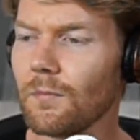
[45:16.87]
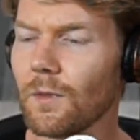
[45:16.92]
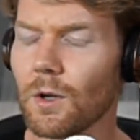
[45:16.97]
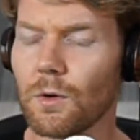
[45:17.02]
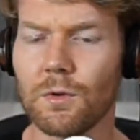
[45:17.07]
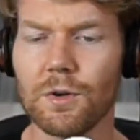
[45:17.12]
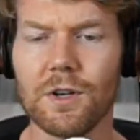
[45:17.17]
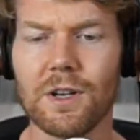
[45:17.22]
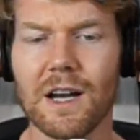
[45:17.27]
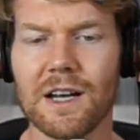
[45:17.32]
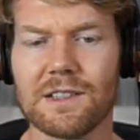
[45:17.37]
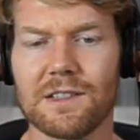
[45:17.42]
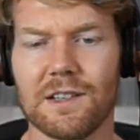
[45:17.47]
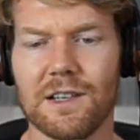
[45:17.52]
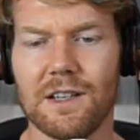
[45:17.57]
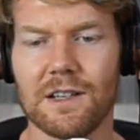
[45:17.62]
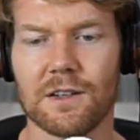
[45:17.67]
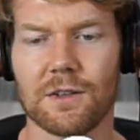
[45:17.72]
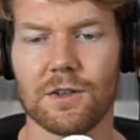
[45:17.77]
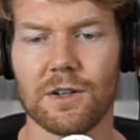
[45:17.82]
what do you guys
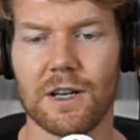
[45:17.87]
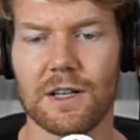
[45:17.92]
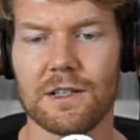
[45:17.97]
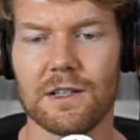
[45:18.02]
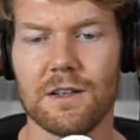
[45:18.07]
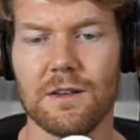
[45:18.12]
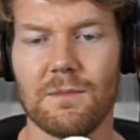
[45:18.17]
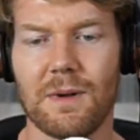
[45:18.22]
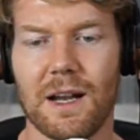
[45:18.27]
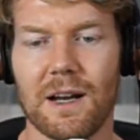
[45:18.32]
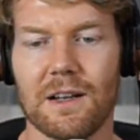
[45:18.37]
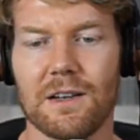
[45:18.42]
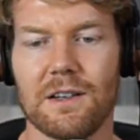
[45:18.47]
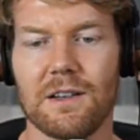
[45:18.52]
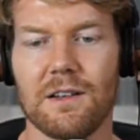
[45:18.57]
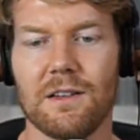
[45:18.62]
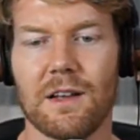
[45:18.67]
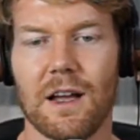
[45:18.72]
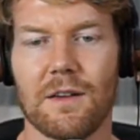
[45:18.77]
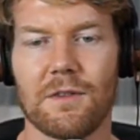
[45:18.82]
think? Good idea? Bad
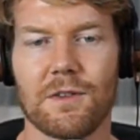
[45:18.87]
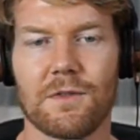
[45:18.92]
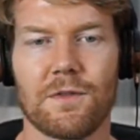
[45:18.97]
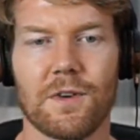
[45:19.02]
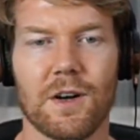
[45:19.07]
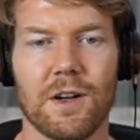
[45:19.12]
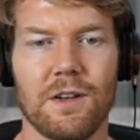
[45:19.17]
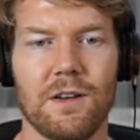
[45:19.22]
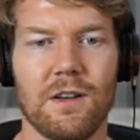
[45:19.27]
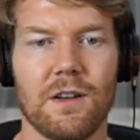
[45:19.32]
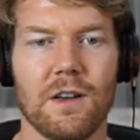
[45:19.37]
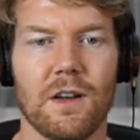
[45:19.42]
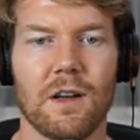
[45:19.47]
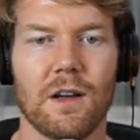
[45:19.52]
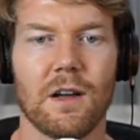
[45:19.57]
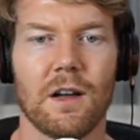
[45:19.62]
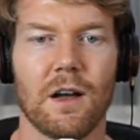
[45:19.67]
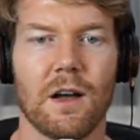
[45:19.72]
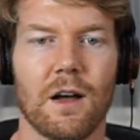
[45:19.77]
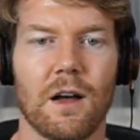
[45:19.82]
idea? Having fun?
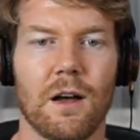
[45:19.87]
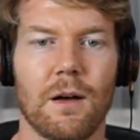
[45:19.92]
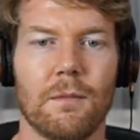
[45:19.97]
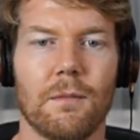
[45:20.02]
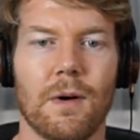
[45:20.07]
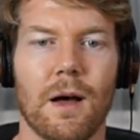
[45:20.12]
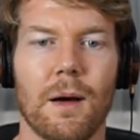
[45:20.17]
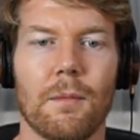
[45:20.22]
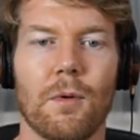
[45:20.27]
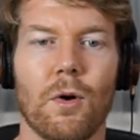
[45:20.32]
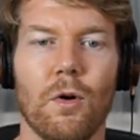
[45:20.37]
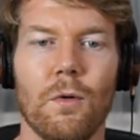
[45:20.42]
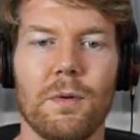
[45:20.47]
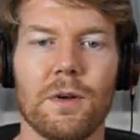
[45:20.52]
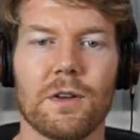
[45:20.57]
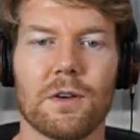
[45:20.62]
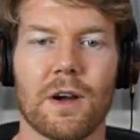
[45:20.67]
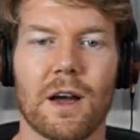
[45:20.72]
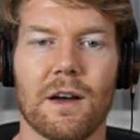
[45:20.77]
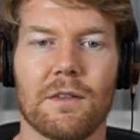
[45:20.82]
I'm
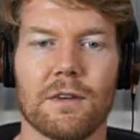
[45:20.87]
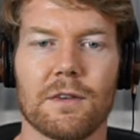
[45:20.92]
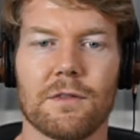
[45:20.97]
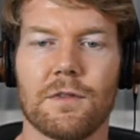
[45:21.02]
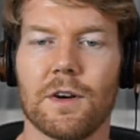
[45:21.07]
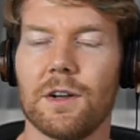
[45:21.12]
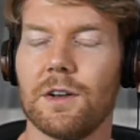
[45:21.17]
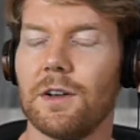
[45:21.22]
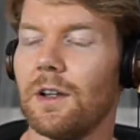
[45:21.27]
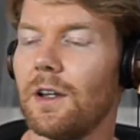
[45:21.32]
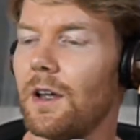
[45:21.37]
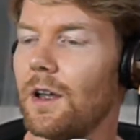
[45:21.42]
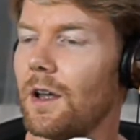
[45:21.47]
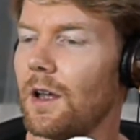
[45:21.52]
hoping you're having fun.